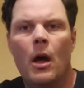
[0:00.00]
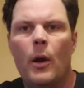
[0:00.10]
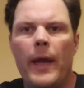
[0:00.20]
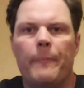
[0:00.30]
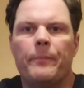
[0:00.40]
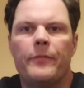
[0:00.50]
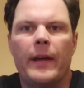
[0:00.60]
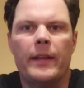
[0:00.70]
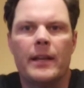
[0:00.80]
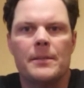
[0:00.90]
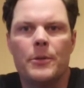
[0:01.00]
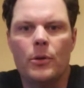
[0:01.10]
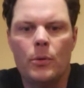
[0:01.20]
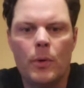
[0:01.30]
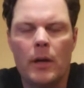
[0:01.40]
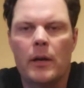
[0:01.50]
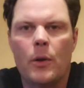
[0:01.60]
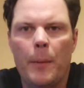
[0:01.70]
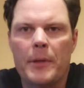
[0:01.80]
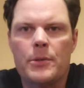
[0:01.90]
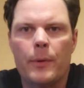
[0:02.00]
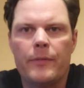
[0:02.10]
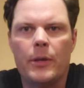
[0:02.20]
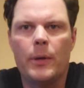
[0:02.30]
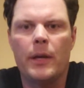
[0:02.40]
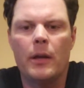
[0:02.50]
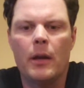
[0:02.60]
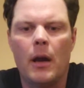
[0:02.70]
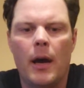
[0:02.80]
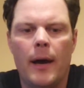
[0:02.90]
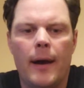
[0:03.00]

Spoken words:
Okay, finally got some new equipment to review here.